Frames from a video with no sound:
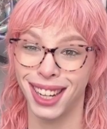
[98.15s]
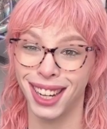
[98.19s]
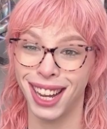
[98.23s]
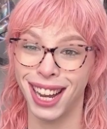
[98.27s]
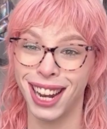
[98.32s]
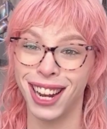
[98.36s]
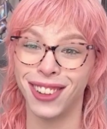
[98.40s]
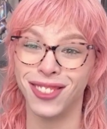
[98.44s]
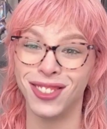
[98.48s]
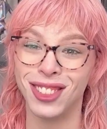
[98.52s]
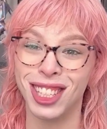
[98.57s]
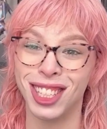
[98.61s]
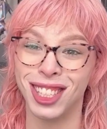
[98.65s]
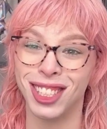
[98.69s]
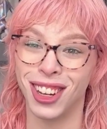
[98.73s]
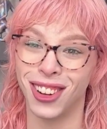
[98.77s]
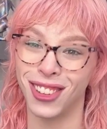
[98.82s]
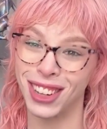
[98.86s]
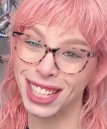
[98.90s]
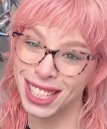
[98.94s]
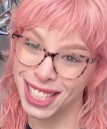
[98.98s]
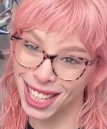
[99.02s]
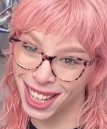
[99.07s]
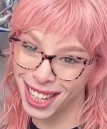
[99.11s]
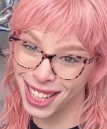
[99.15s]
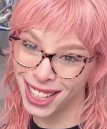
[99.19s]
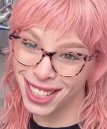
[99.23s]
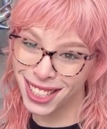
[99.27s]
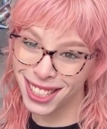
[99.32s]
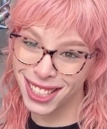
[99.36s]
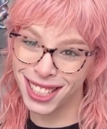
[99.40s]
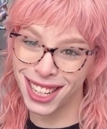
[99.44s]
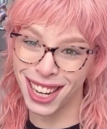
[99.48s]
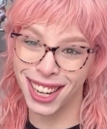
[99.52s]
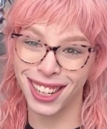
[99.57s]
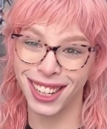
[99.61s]
and I'm so excited to
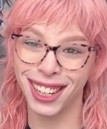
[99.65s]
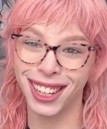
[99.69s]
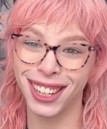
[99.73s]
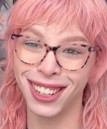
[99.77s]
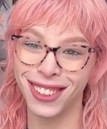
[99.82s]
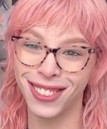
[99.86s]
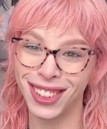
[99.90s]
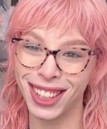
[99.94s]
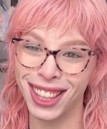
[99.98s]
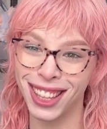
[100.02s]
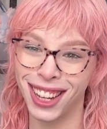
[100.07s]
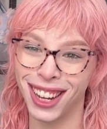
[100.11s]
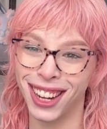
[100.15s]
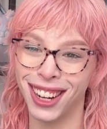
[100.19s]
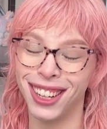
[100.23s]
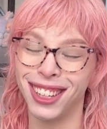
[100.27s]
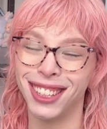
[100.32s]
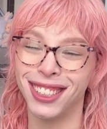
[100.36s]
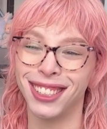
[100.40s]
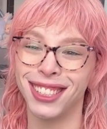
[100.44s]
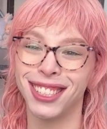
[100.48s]
share her with y'all.